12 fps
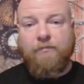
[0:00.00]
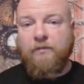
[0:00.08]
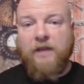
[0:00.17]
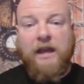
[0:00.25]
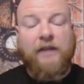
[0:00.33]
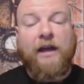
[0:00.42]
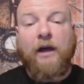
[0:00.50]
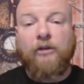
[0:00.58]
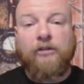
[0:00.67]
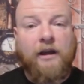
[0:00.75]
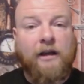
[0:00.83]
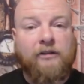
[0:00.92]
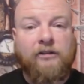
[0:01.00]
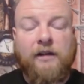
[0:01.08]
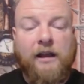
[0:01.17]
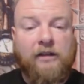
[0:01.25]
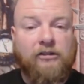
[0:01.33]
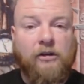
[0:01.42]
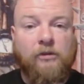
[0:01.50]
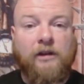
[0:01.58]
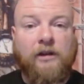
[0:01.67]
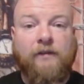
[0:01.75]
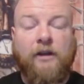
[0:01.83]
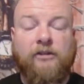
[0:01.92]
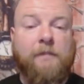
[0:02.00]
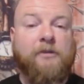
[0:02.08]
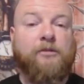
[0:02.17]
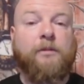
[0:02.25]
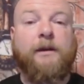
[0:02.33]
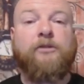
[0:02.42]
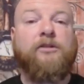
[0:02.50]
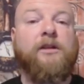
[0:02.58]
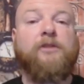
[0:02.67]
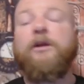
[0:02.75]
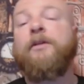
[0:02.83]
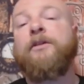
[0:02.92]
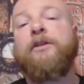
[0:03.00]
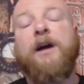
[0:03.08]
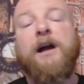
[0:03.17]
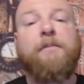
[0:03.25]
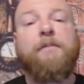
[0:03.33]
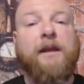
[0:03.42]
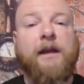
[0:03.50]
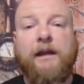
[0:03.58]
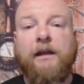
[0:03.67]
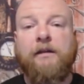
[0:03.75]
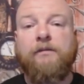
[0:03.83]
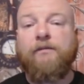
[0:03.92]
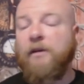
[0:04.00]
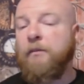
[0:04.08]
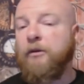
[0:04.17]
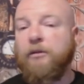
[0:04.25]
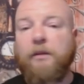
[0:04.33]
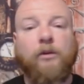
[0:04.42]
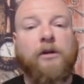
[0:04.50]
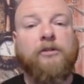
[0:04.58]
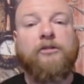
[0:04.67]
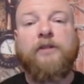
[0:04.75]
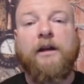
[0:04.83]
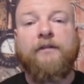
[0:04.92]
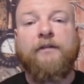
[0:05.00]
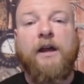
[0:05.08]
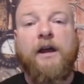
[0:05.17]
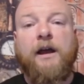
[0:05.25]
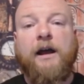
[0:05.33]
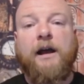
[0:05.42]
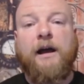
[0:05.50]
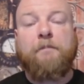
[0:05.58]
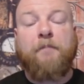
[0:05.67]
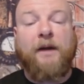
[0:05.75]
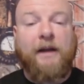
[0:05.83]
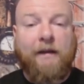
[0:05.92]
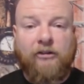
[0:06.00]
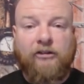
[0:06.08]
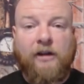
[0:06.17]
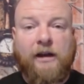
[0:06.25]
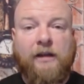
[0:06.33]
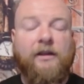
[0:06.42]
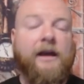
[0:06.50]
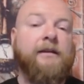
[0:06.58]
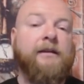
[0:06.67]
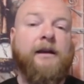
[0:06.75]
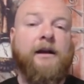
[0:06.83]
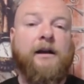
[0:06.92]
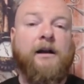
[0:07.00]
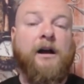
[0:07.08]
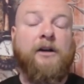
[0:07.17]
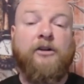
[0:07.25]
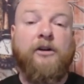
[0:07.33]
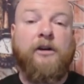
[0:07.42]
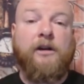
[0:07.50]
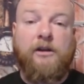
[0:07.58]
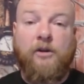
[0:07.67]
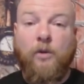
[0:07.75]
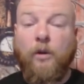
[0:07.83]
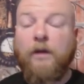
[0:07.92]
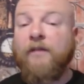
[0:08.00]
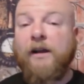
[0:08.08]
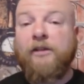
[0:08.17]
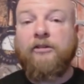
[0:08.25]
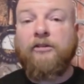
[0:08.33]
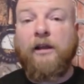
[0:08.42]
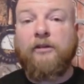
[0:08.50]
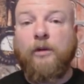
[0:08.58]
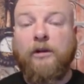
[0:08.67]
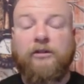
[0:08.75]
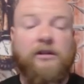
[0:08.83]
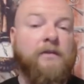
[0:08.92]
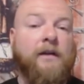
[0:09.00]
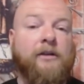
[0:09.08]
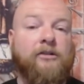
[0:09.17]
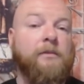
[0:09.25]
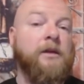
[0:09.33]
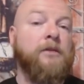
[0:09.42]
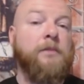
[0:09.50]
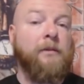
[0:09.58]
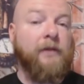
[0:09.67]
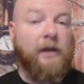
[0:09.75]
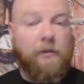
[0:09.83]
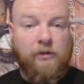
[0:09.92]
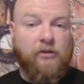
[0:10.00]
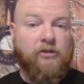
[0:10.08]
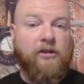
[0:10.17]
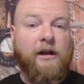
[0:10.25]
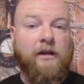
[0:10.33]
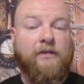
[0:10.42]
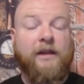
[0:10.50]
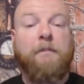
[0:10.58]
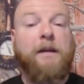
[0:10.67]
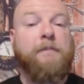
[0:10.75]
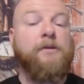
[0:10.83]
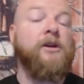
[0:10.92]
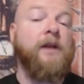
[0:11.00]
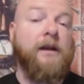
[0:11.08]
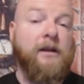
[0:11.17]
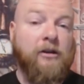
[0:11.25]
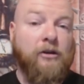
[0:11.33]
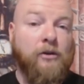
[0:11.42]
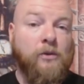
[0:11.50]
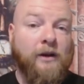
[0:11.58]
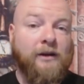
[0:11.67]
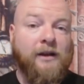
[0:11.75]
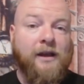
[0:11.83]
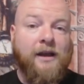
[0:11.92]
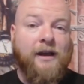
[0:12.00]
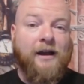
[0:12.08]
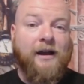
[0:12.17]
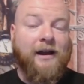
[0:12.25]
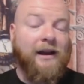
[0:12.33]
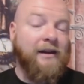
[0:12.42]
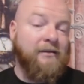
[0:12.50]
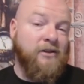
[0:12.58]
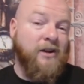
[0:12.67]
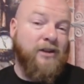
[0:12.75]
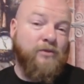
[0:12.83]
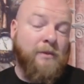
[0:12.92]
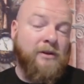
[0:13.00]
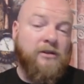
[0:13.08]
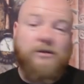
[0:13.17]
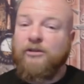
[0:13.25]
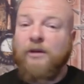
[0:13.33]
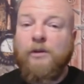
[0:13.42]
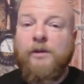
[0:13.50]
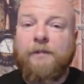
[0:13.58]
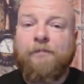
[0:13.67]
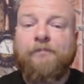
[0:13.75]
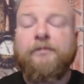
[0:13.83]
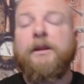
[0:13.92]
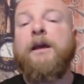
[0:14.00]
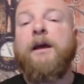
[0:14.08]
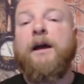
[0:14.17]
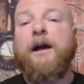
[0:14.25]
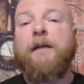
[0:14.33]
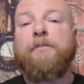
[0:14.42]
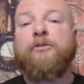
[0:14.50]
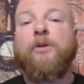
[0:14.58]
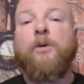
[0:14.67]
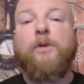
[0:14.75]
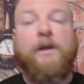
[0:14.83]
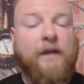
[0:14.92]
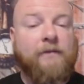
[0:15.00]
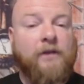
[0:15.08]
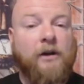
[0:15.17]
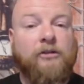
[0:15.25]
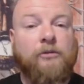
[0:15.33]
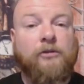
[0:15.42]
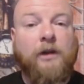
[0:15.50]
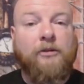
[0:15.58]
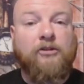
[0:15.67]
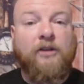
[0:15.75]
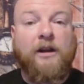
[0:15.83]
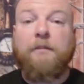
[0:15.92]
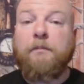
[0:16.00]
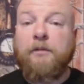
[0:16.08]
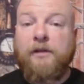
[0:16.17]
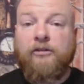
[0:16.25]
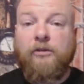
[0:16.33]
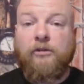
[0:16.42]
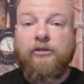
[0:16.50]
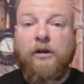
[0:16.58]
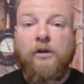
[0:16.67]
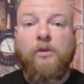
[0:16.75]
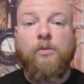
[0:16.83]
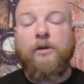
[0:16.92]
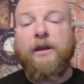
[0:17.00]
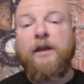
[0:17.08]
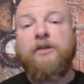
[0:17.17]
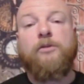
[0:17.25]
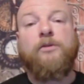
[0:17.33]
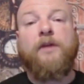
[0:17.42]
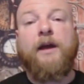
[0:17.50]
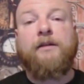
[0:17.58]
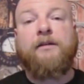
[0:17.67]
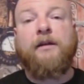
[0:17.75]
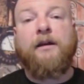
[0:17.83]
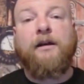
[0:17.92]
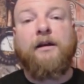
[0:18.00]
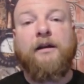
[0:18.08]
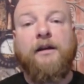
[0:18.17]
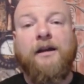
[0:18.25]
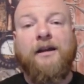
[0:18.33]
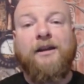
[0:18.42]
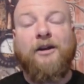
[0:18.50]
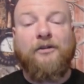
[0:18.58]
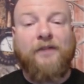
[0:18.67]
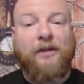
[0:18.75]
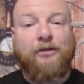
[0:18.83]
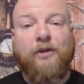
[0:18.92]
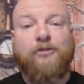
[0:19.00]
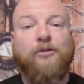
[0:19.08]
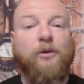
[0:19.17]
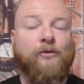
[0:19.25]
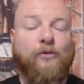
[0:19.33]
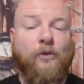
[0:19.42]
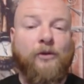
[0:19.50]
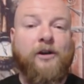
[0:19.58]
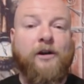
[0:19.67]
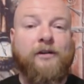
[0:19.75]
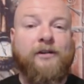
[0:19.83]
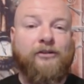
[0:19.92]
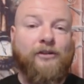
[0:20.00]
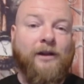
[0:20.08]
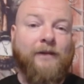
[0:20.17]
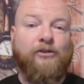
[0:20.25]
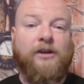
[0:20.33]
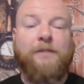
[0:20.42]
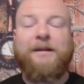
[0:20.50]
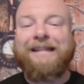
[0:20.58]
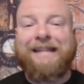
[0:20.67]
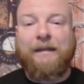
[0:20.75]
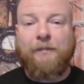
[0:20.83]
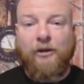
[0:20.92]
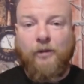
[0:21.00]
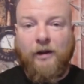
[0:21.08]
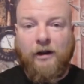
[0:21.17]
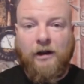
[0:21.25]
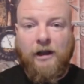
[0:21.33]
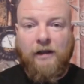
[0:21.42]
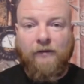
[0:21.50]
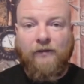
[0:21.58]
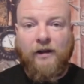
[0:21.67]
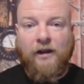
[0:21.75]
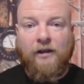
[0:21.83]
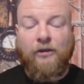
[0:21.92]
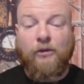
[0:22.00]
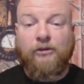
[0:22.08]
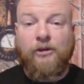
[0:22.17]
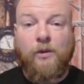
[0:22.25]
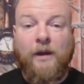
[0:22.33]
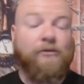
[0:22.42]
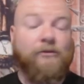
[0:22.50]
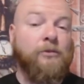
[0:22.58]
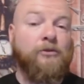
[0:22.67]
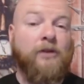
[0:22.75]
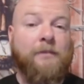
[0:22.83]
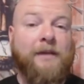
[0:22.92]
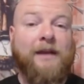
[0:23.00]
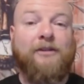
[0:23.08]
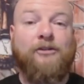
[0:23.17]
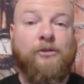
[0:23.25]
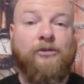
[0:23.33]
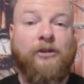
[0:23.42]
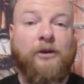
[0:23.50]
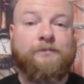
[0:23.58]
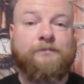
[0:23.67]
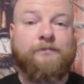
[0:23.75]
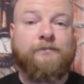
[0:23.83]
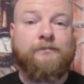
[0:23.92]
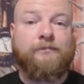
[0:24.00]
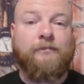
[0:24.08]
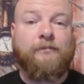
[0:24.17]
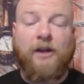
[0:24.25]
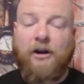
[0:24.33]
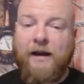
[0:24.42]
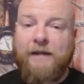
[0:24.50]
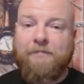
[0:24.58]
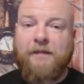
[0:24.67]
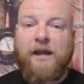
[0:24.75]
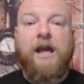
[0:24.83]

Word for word: take a thousand cuts and takes to do stuff because I mispronounce things all the time and I get fumbled my words and stuff. Uh, but I've decided that uh, under your advice, as well as the advice of some of the other people that helped me on the channel, that it might be a good idea to do one. Uh, and you guys want me to, so I will. Um, so if you haven't already subscribed to the channel, please do so. We'll get to that uh, you know that threshold for the contest and live stream a little bit quicker if uh, those of you who haven't subscribed yet do so. All right.